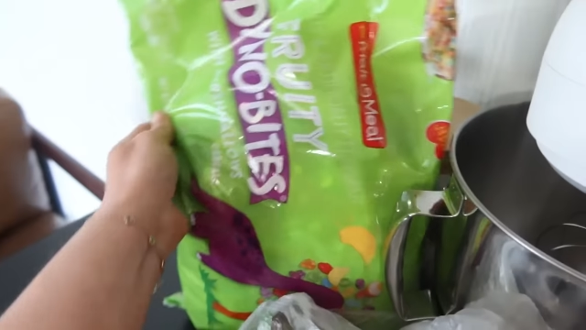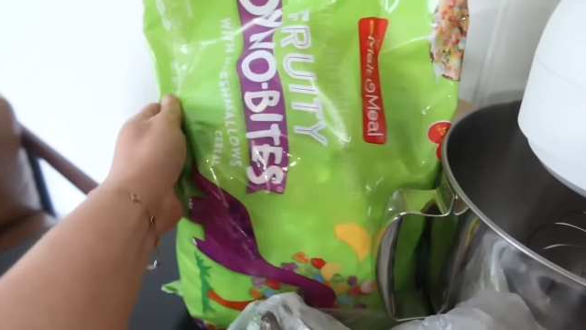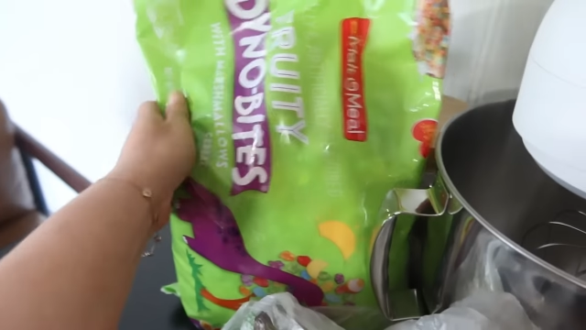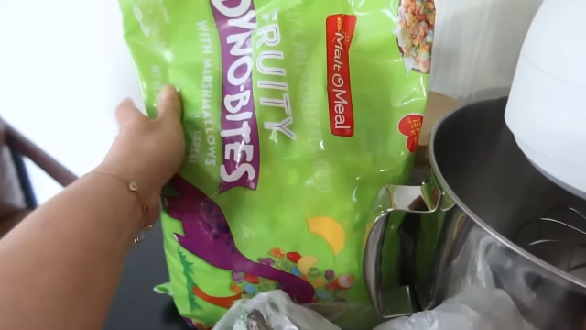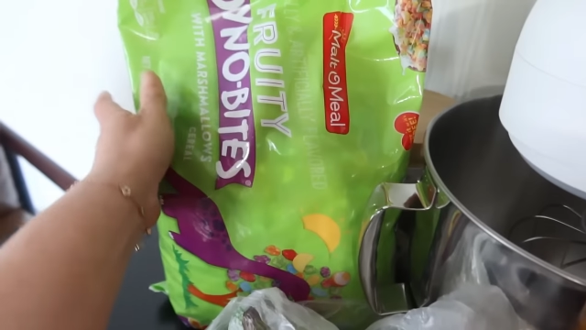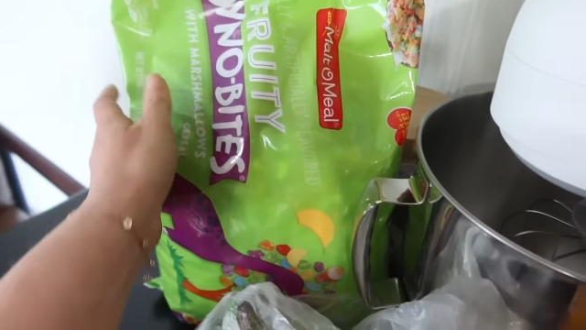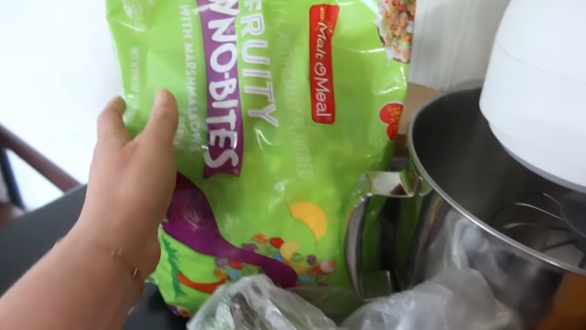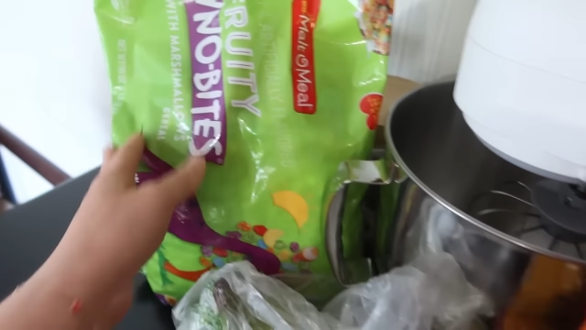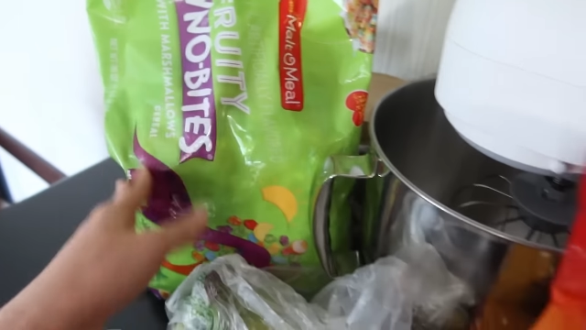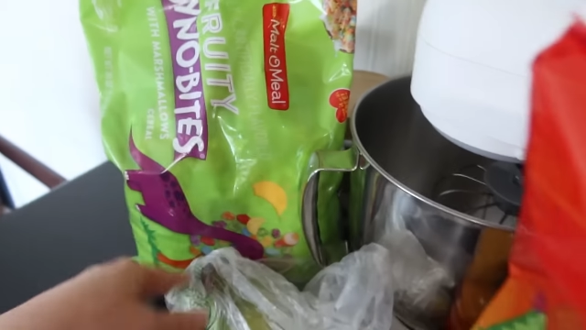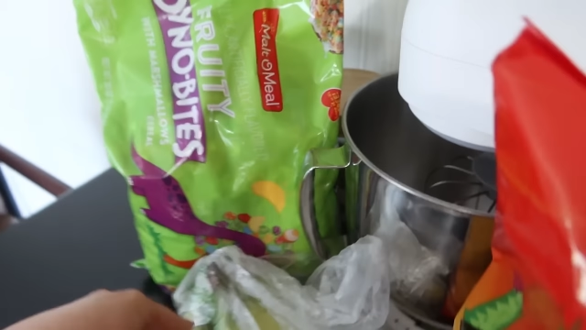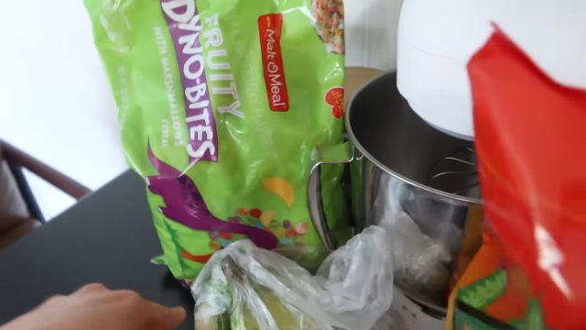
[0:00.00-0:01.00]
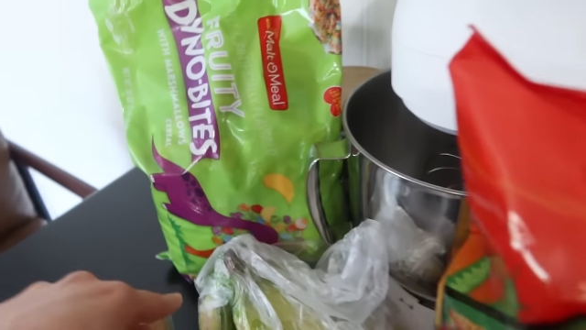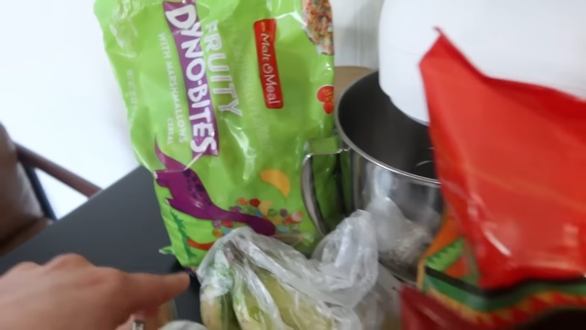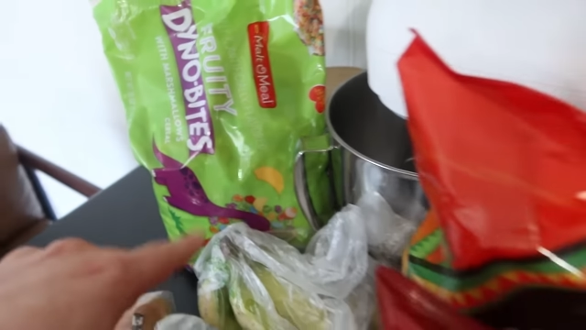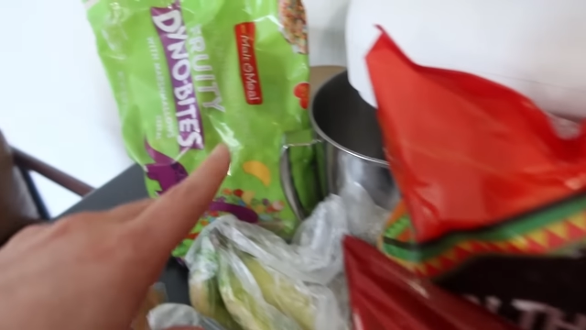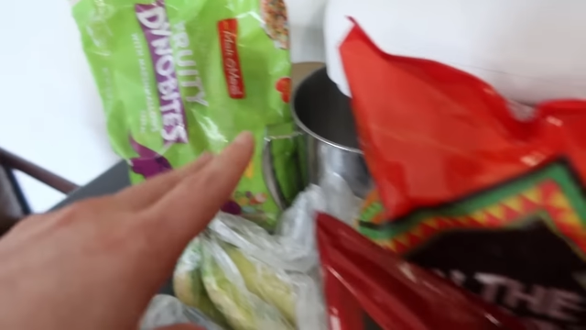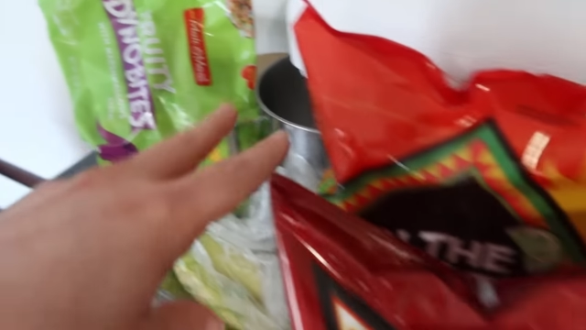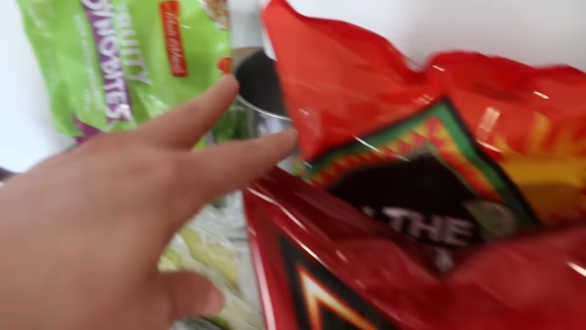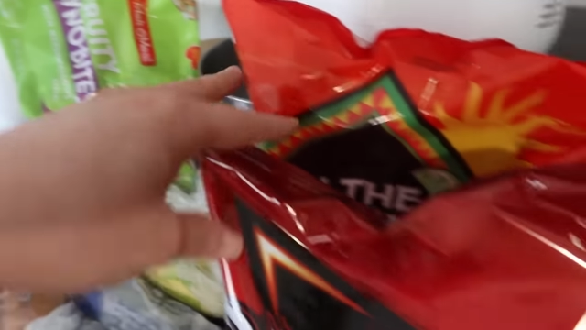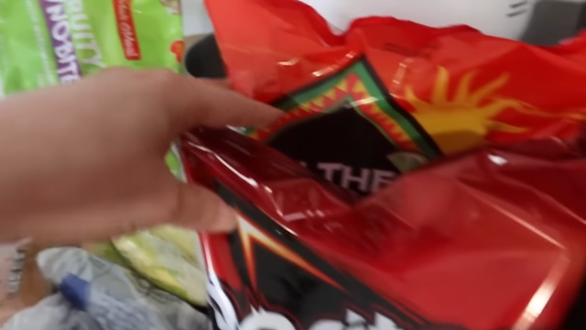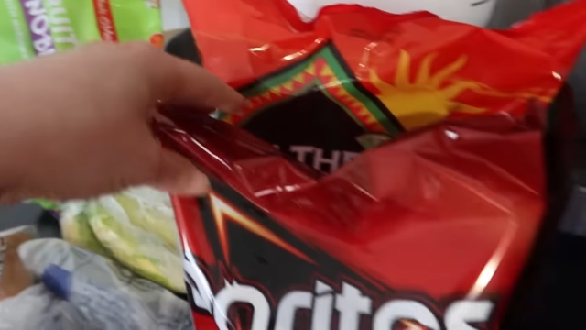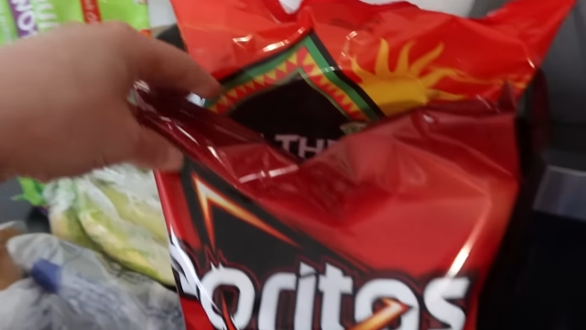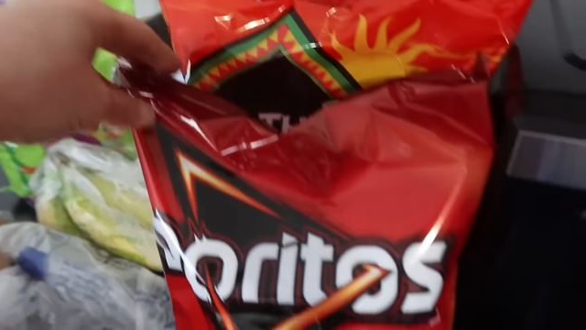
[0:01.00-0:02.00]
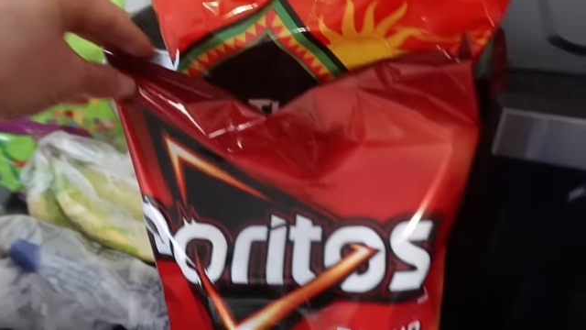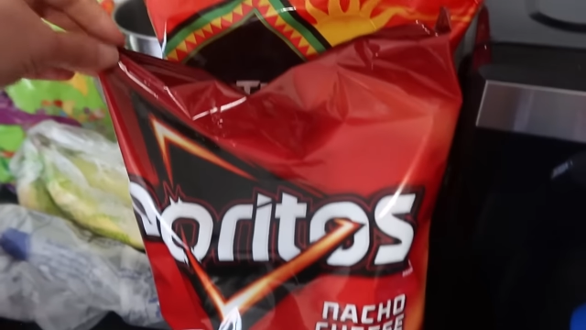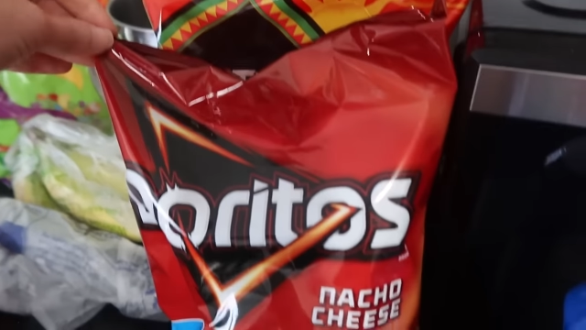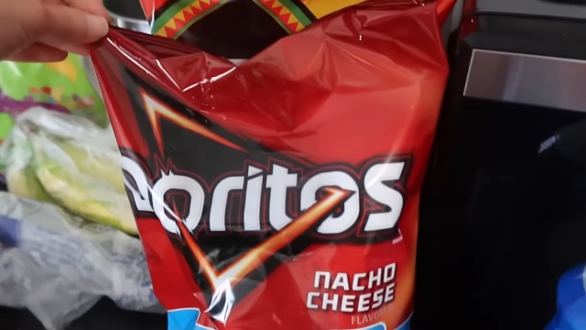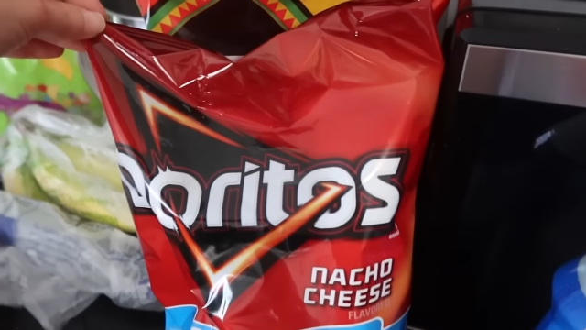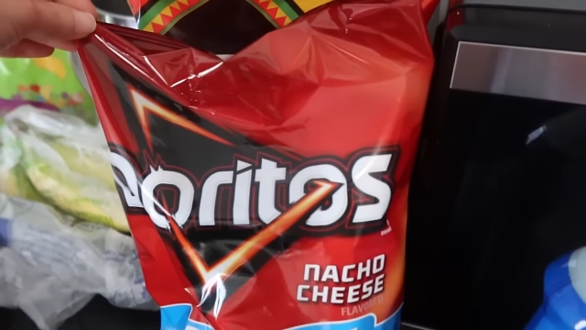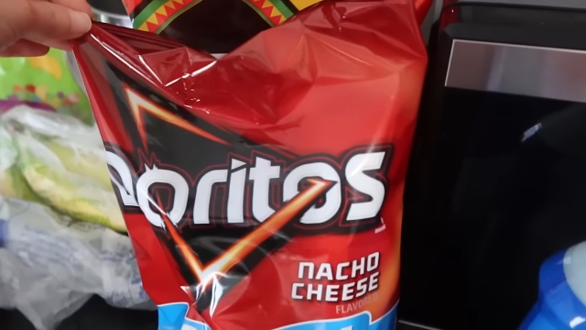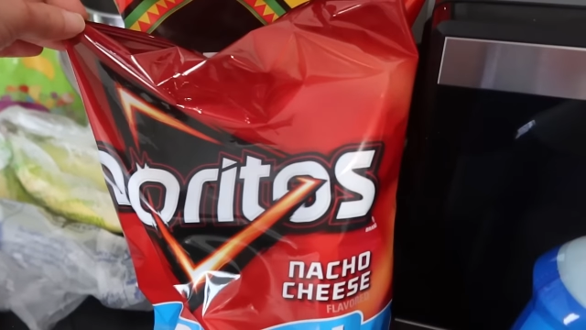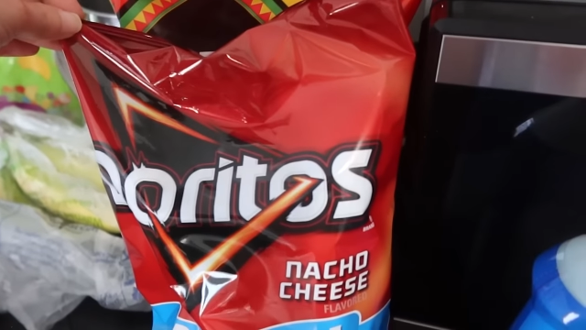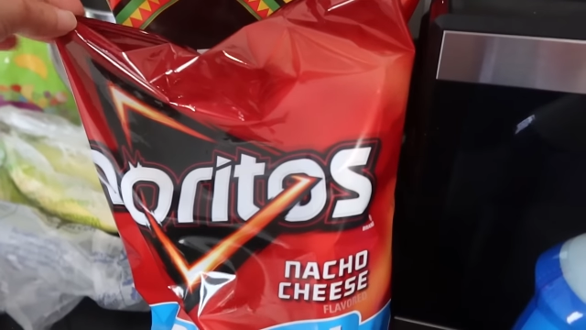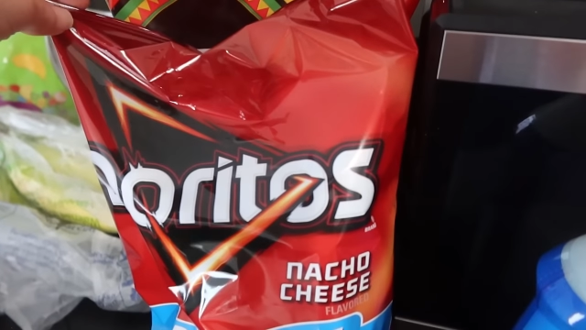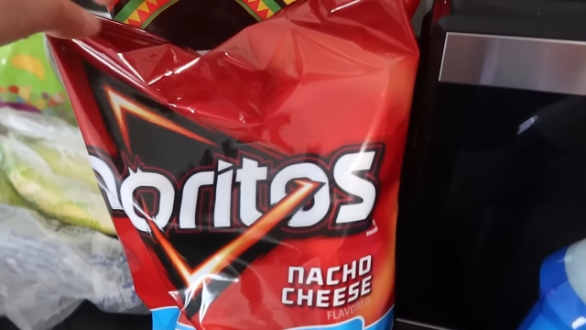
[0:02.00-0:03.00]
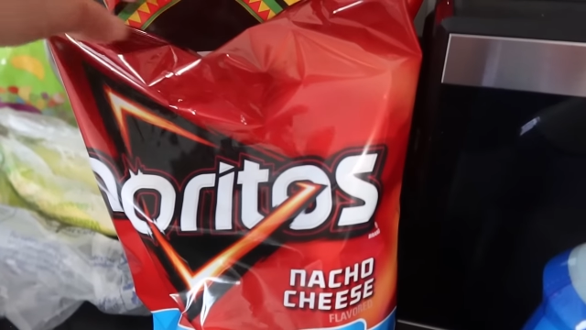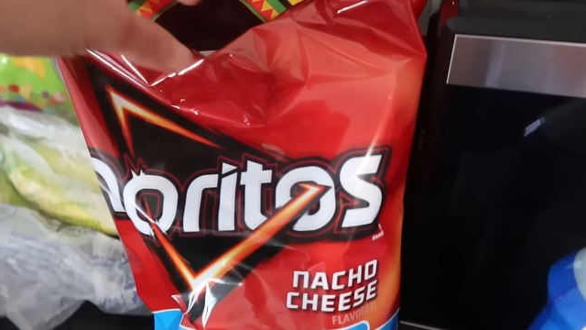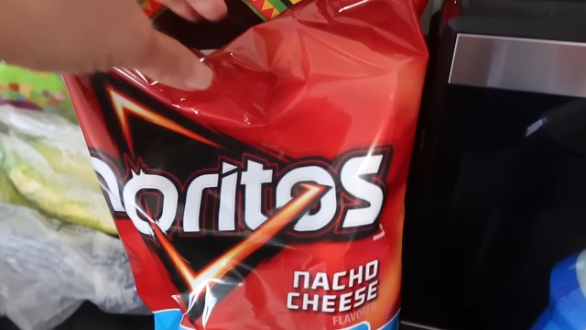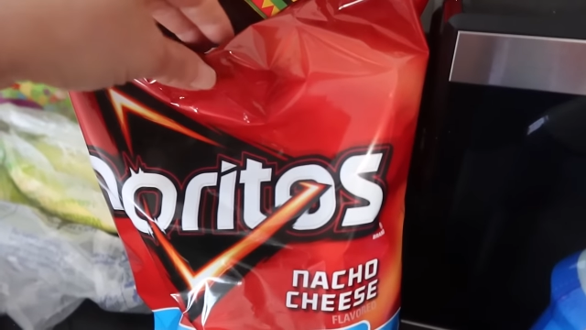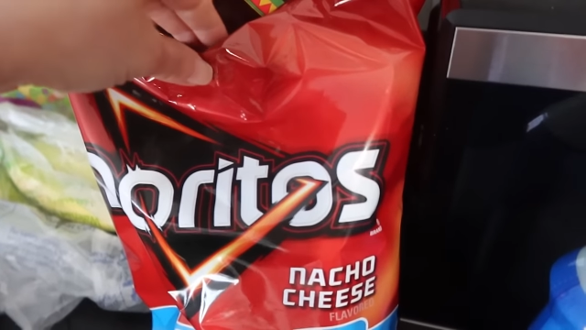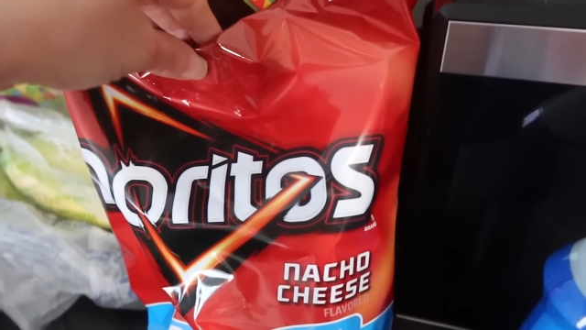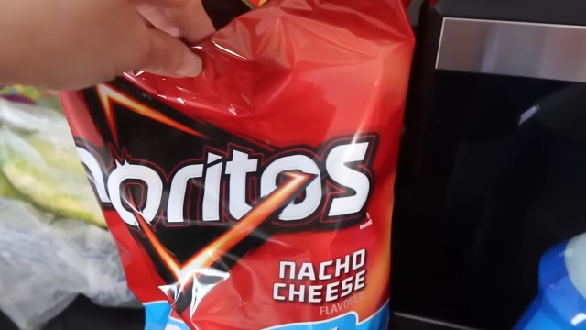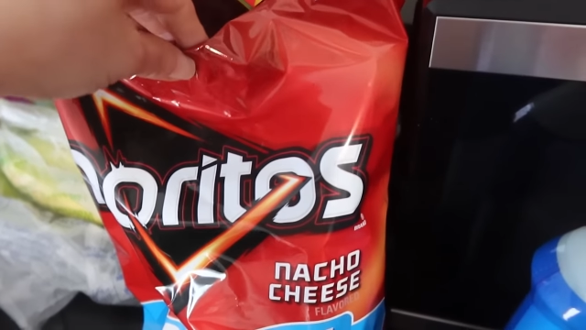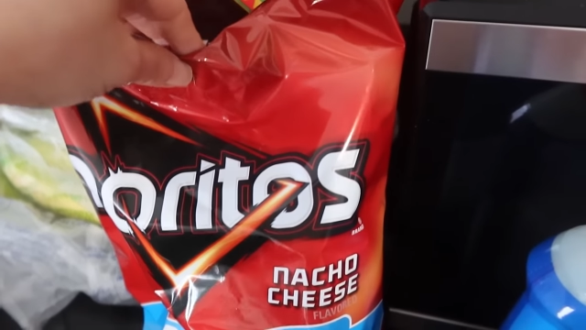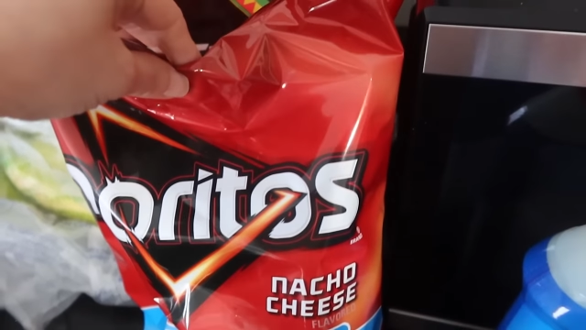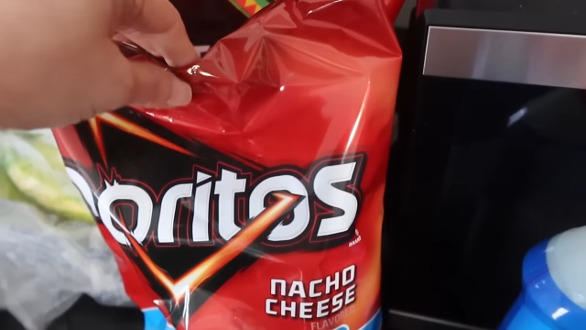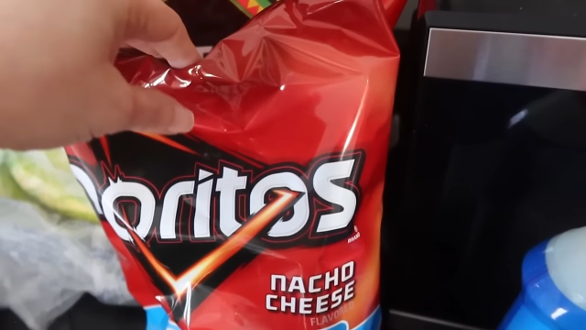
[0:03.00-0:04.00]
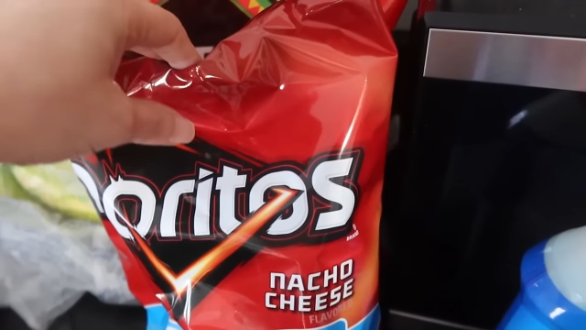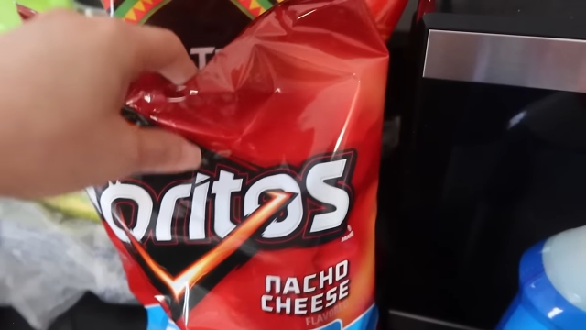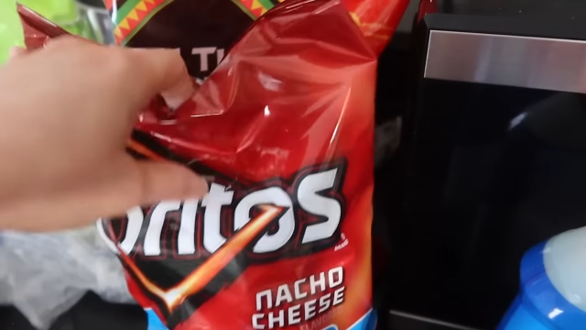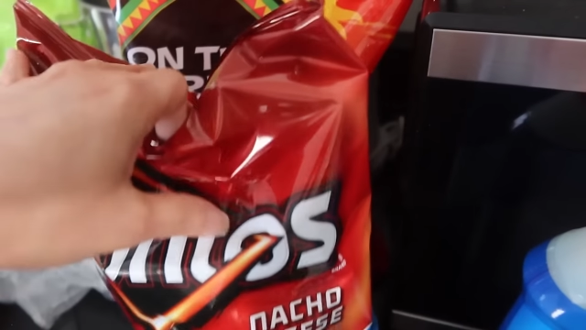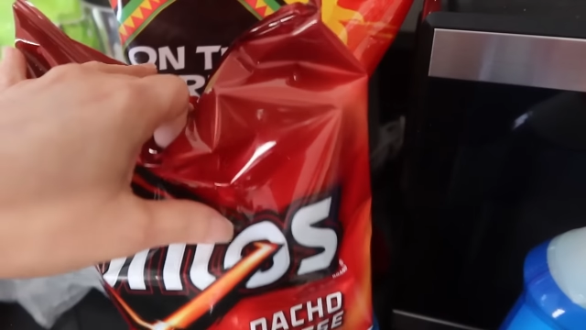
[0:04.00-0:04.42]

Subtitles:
Nobody's mouth can be seen.